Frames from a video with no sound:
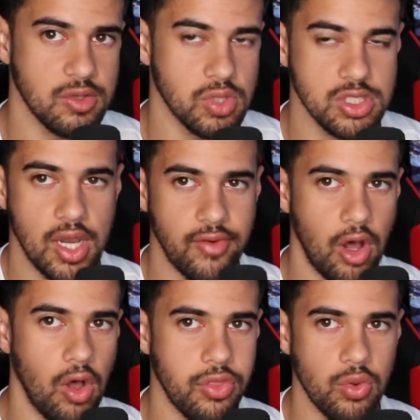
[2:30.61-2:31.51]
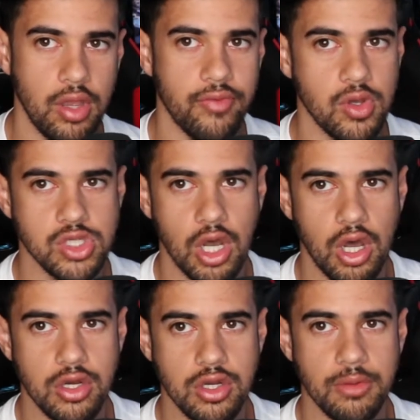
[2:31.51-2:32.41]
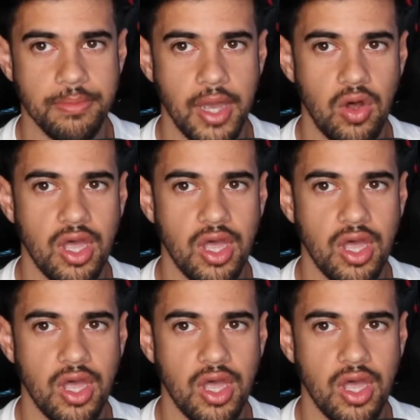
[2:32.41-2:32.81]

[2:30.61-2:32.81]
Once you have all three of those under your belt,